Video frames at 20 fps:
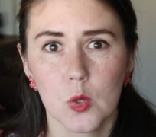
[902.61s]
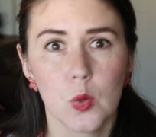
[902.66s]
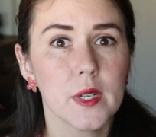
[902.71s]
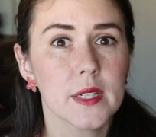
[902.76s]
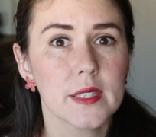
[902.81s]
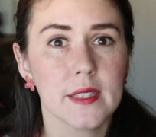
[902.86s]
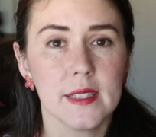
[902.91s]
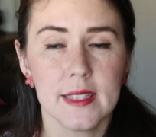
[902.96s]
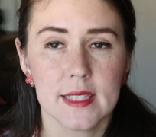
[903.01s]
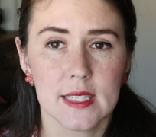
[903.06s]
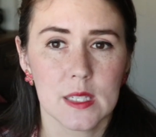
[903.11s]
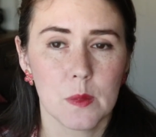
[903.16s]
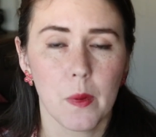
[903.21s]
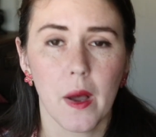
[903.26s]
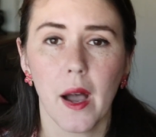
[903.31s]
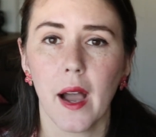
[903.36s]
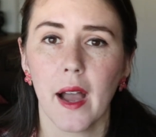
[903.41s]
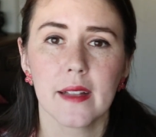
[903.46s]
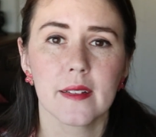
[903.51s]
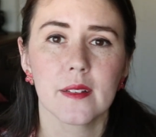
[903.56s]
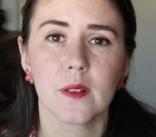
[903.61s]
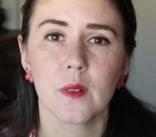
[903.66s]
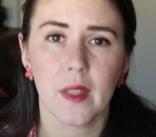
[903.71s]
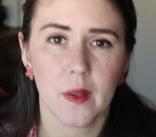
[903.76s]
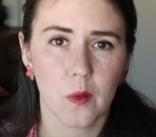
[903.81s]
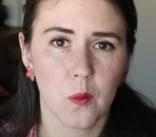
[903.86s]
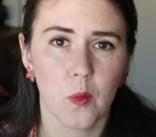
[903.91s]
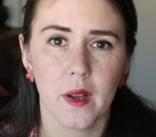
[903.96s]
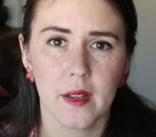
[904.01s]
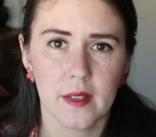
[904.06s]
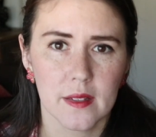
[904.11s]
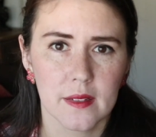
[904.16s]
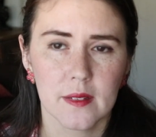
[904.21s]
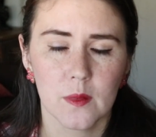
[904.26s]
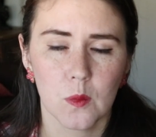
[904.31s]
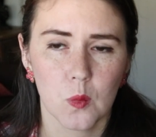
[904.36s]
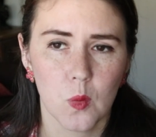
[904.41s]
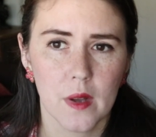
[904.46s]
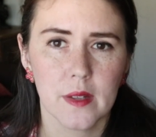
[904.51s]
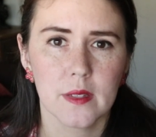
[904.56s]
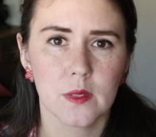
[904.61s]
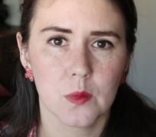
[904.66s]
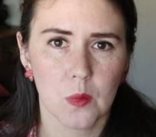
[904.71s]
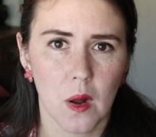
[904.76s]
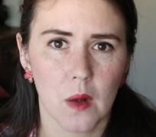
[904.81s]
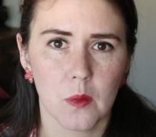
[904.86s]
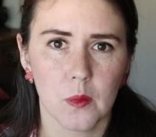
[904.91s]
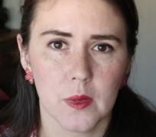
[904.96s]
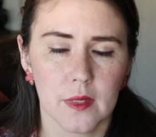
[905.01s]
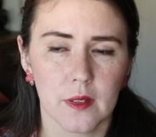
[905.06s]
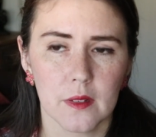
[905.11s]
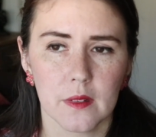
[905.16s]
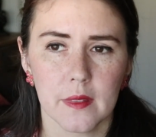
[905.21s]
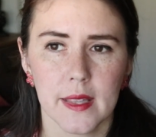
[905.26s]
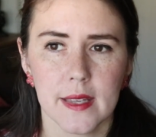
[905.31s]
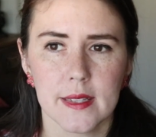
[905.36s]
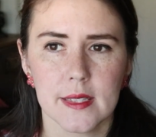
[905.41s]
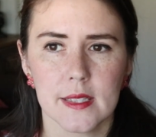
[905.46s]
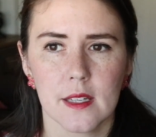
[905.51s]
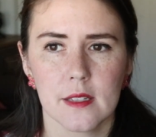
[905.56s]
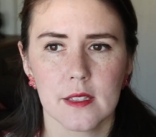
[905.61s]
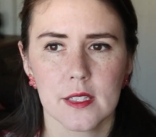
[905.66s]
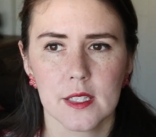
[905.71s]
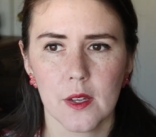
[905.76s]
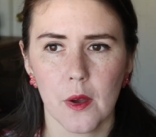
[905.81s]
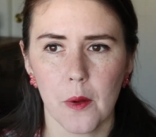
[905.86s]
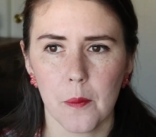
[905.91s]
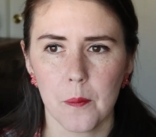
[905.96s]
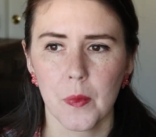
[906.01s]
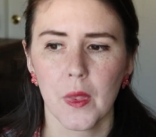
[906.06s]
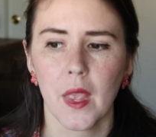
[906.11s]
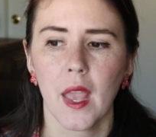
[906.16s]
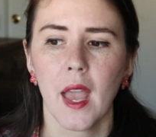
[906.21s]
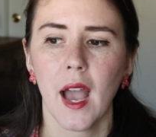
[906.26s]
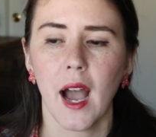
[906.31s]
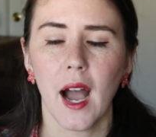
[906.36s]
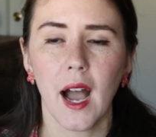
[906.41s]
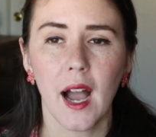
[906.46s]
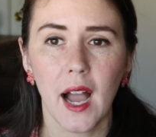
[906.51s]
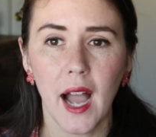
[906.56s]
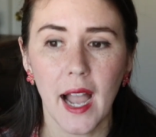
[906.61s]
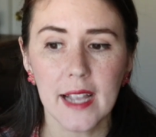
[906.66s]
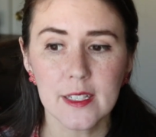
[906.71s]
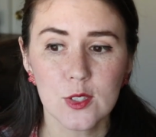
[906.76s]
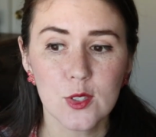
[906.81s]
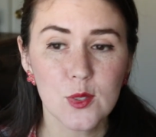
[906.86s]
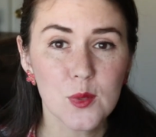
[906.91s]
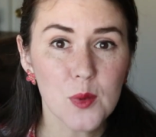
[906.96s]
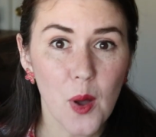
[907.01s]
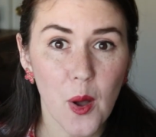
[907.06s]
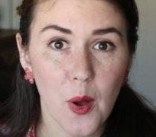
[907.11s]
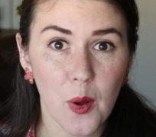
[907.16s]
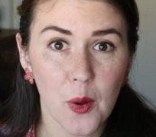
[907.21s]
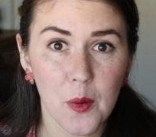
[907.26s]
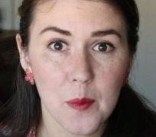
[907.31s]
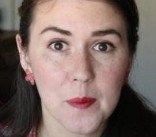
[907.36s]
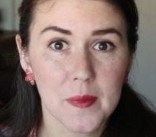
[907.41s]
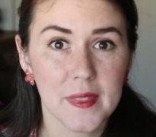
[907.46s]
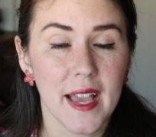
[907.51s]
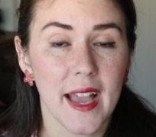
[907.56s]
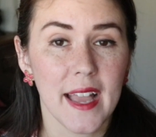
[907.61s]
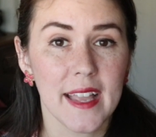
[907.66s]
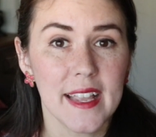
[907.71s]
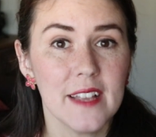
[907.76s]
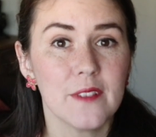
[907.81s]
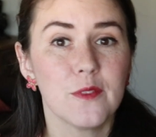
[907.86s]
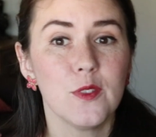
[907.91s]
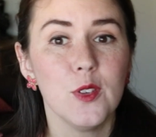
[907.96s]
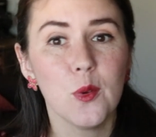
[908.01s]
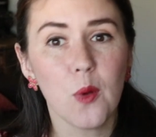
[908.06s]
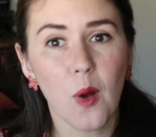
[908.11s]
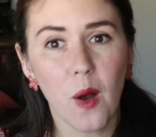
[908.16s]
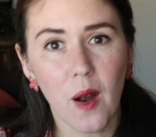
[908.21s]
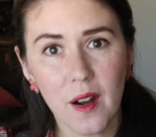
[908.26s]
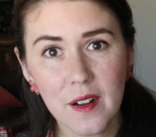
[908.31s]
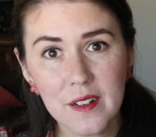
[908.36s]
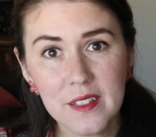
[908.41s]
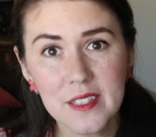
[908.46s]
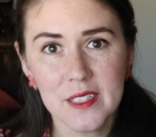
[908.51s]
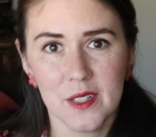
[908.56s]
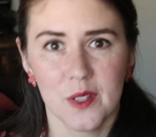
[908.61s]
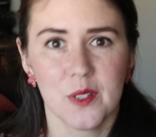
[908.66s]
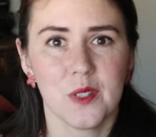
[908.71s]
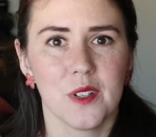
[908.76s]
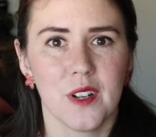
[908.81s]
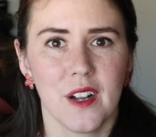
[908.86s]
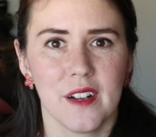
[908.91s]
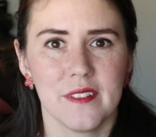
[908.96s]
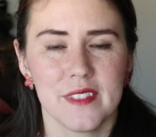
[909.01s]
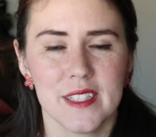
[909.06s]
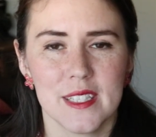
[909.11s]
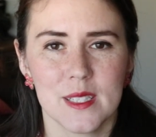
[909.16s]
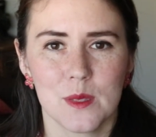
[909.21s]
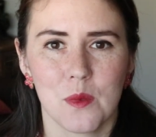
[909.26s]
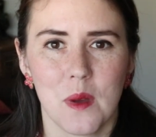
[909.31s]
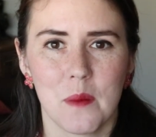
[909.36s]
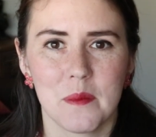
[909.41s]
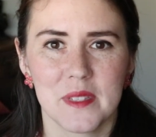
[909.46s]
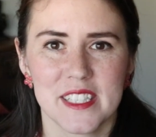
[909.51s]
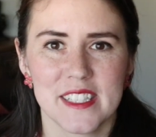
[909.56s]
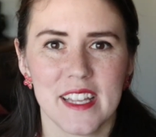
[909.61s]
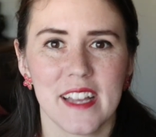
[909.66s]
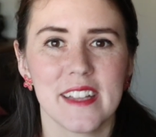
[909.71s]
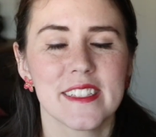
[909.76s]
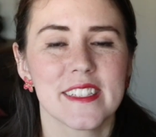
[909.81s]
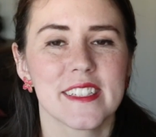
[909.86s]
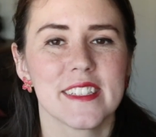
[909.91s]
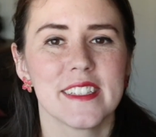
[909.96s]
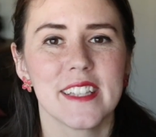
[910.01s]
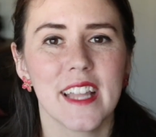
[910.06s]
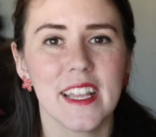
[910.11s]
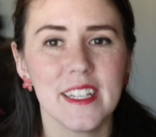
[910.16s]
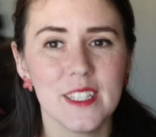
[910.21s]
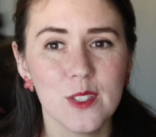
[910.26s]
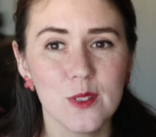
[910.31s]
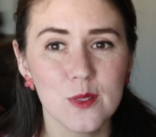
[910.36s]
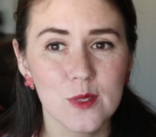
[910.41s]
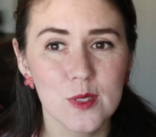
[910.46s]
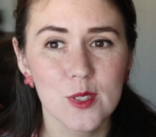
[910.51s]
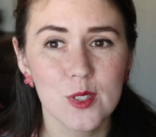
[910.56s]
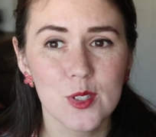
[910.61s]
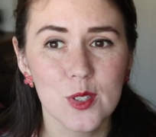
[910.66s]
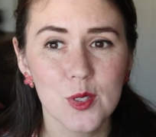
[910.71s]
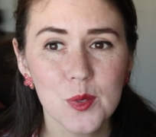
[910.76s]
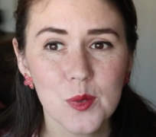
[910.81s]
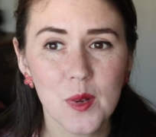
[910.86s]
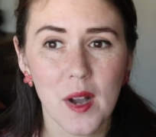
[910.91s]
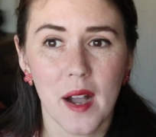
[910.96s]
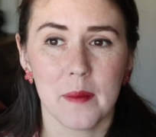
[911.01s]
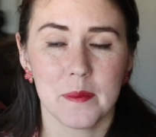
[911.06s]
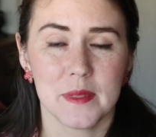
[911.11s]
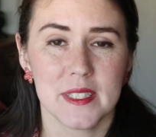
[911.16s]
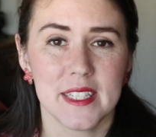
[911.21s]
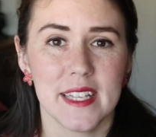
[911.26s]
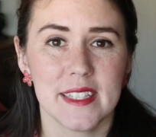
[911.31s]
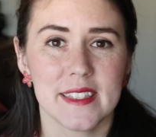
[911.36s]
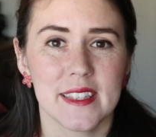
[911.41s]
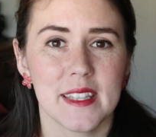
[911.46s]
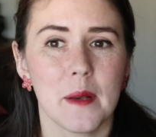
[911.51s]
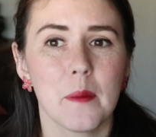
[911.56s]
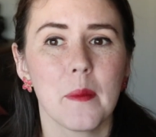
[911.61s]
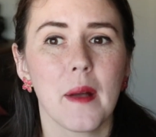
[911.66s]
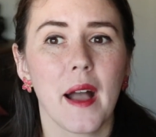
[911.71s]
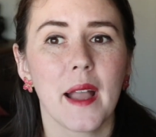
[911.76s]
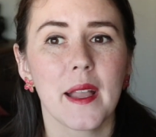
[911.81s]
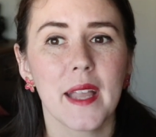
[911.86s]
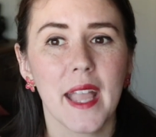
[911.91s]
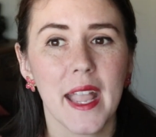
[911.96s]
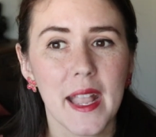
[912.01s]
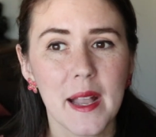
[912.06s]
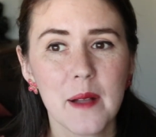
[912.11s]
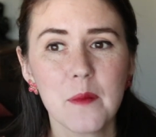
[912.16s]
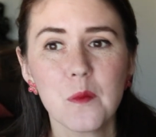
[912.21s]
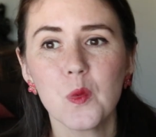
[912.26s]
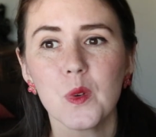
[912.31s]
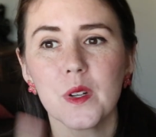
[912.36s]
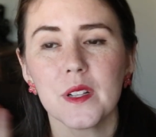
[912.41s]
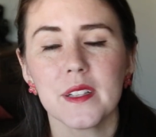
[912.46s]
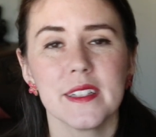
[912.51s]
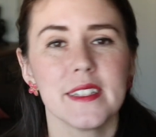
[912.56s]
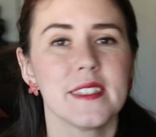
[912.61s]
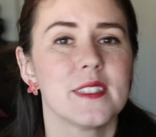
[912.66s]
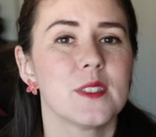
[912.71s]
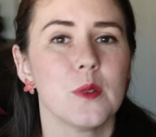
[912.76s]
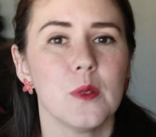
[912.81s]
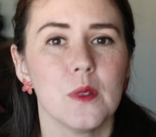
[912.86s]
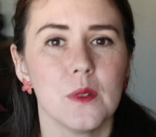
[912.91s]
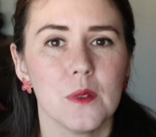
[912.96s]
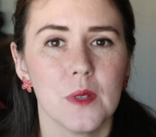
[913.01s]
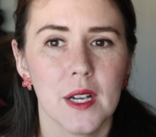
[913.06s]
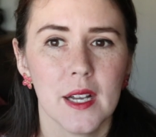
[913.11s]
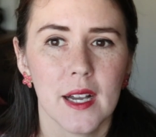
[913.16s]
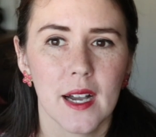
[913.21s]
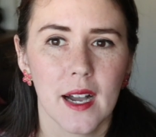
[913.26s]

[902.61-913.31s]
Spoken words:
quickly spot like what is wrong with your list. So I do hope that if you are the owner of these websites, that you do update them. I am willing to